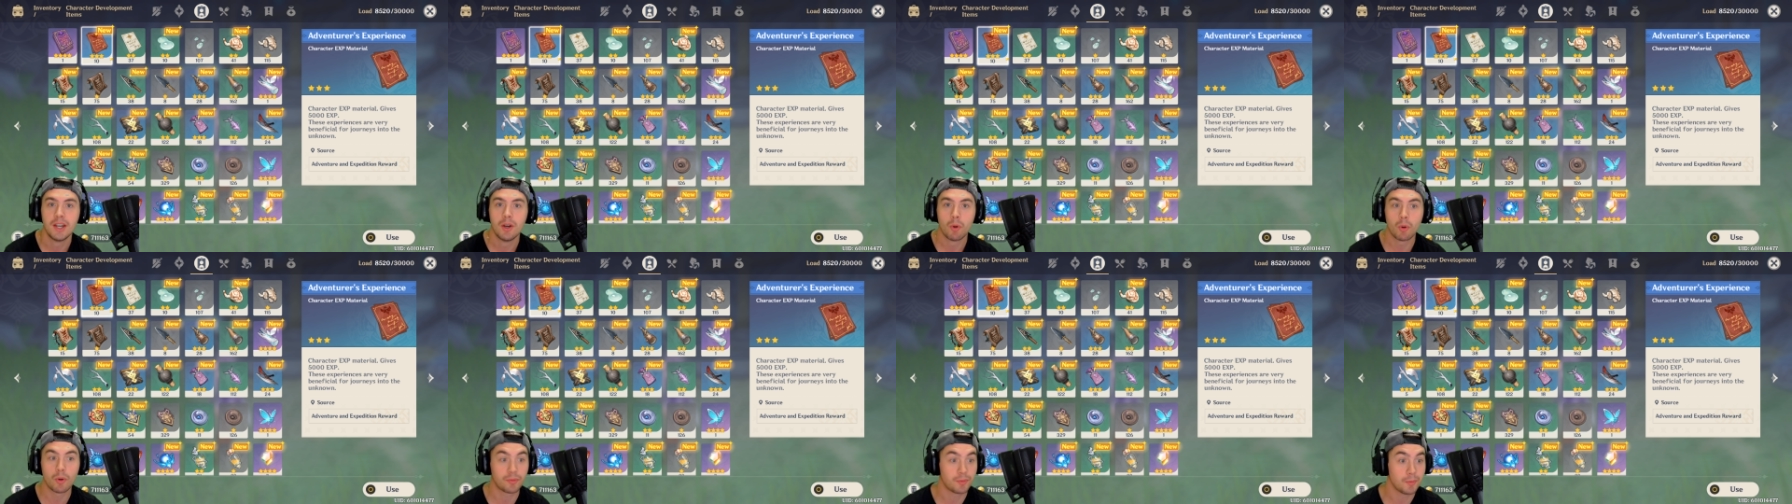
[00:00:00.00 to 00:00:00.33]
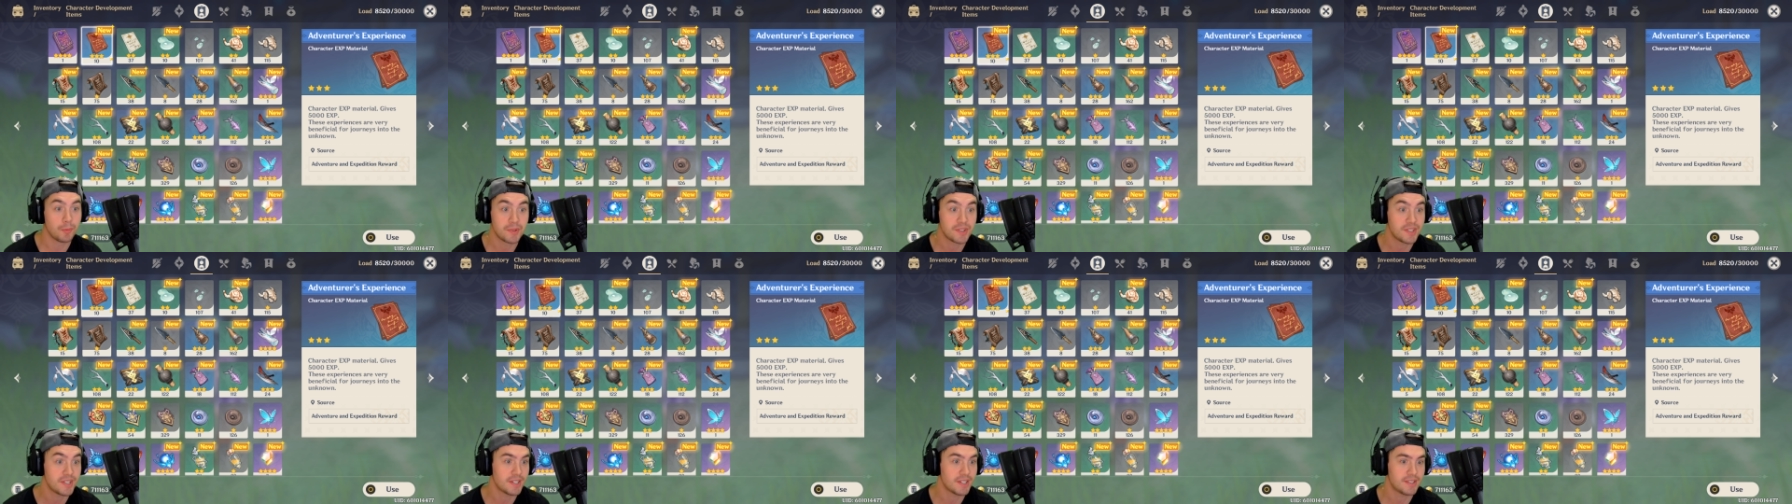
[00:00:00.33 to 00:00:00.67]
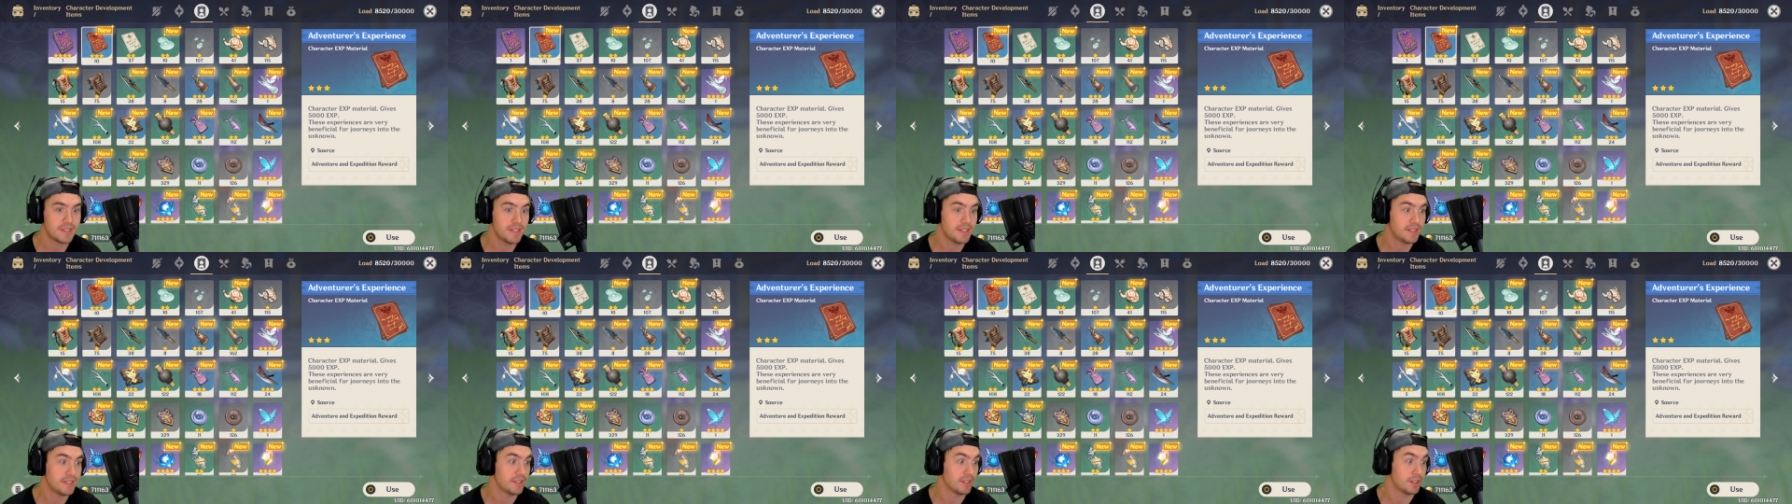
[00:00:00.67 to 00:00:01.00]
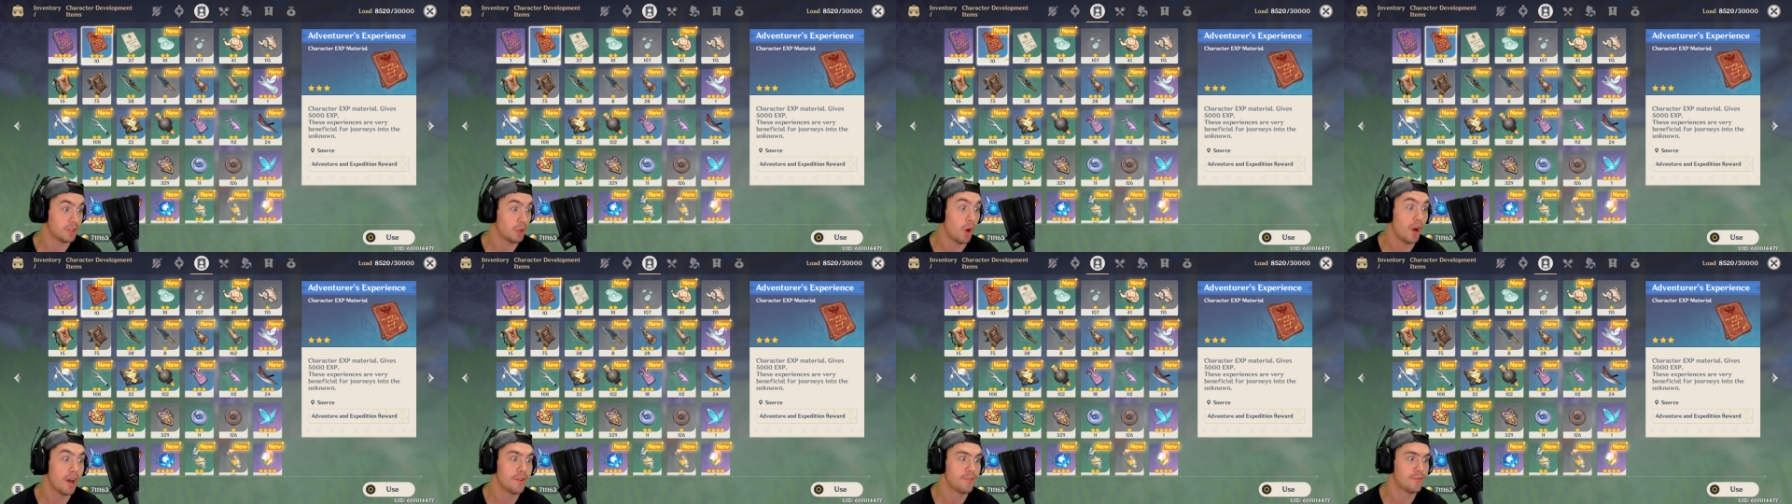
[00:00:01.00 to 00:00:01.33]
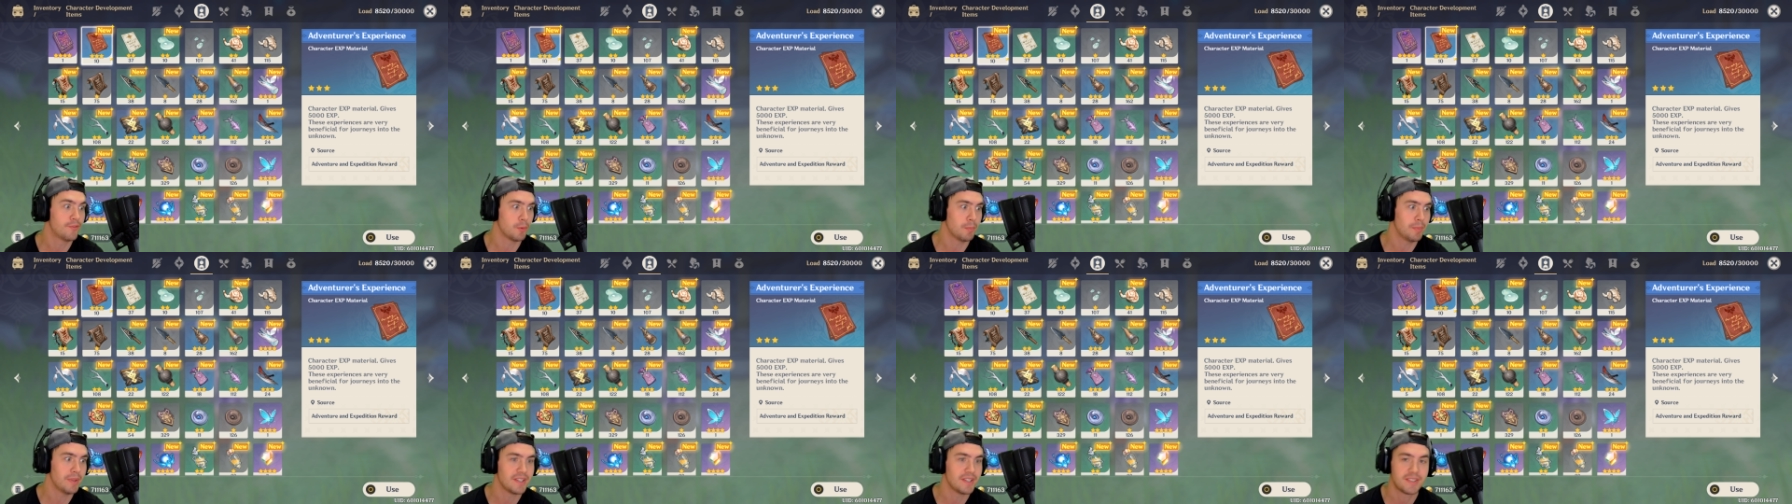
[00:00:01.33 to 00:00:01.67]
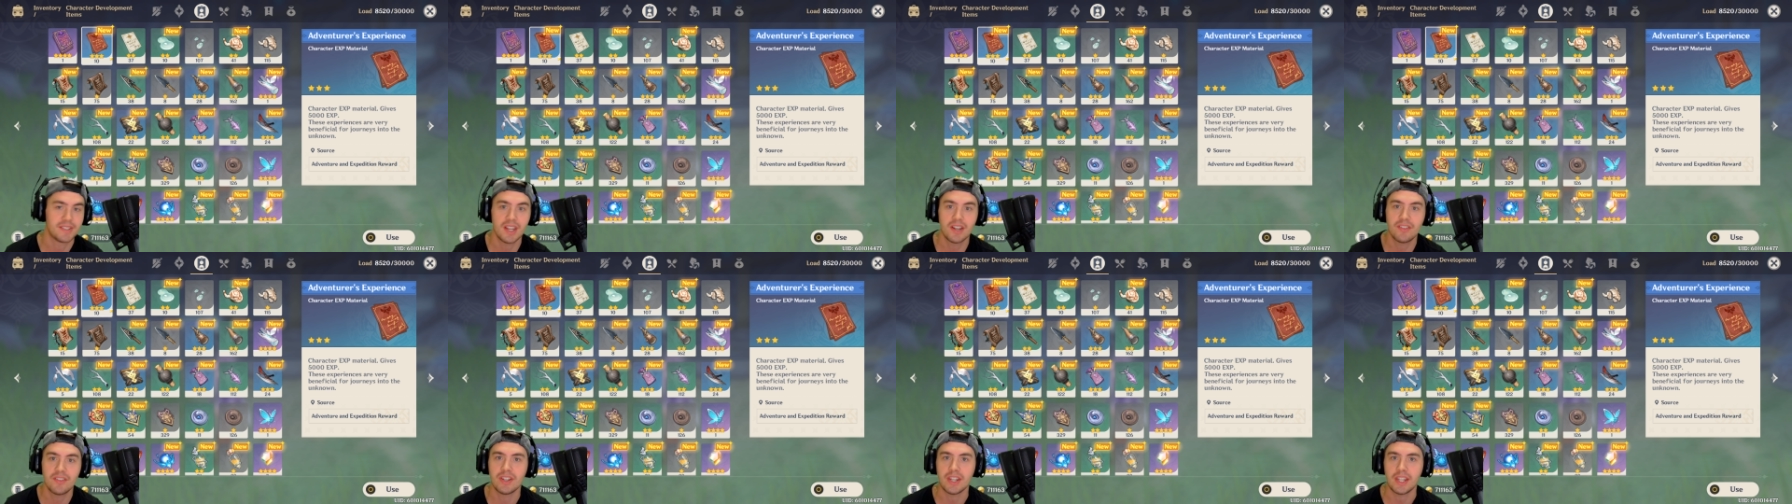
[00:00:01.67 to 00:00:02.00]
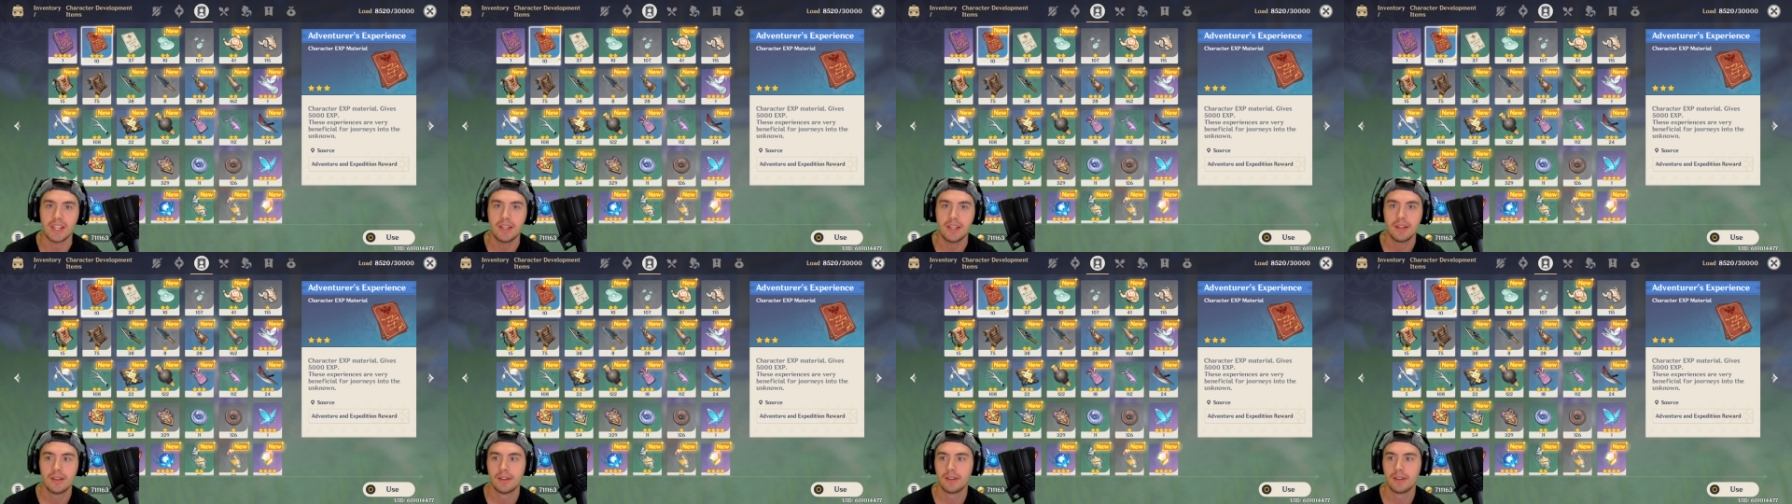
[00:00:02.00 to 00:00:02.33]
or from sixty to, God forbid, seventy,